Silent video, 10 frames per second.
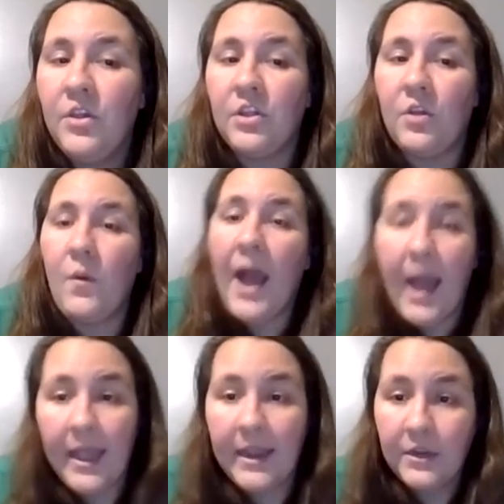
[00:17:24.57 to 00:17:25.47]
So
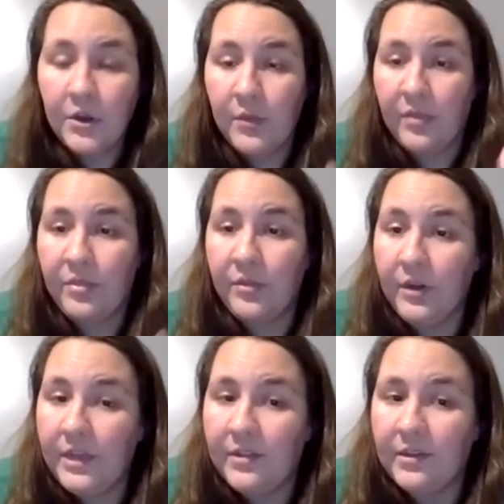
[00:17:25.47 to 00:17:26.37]
I know that
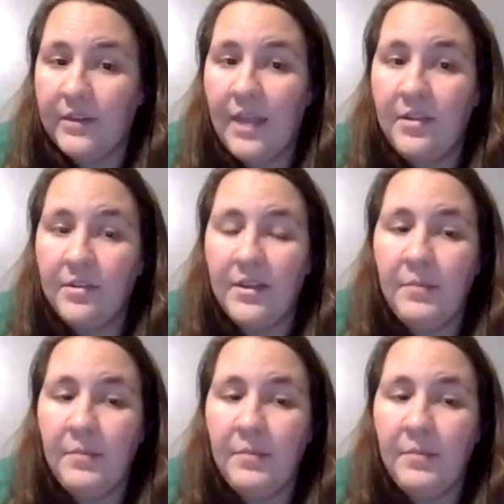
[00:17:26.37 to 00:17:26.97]
30 is a tens